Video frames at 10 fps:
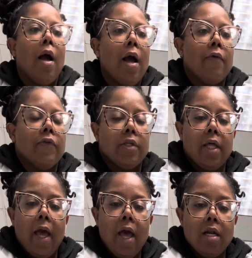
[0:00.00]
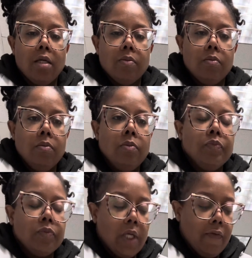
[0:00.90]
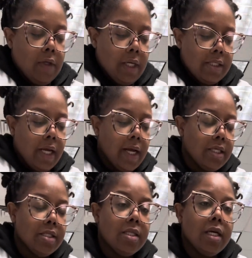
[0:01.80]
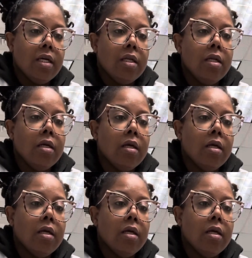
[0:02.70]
After that side is done